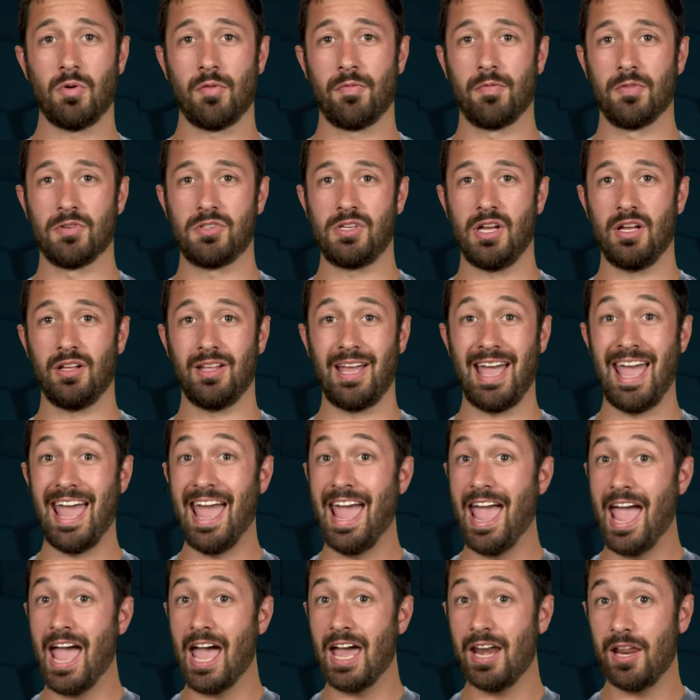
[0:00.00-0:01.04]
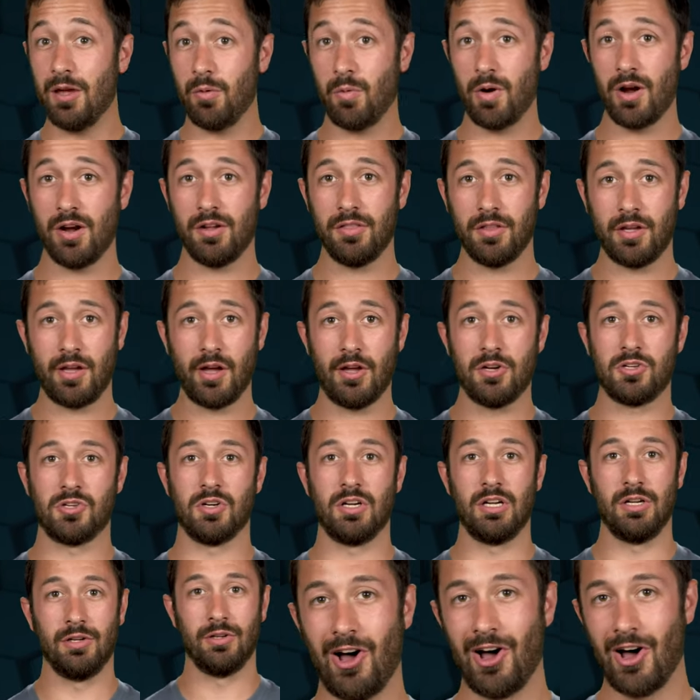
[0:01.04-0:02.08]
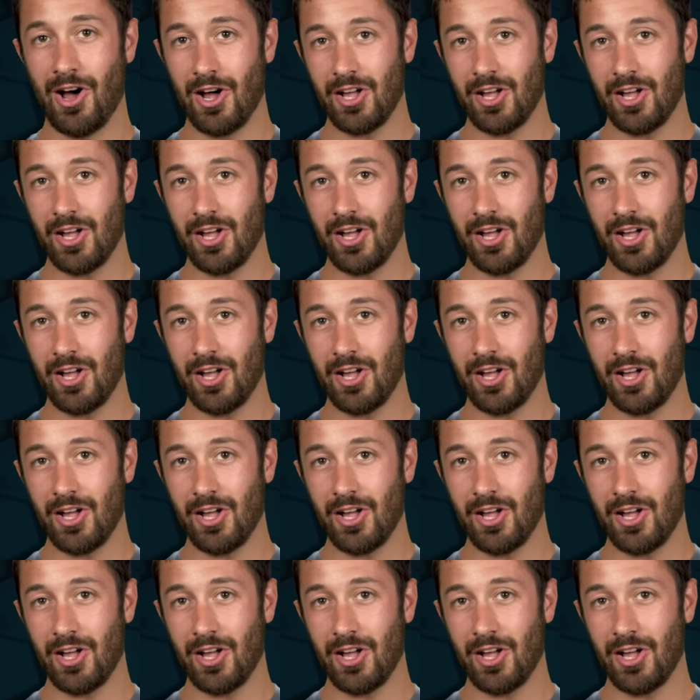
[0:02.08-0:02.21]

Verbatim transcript: were for sale anywhere in the country,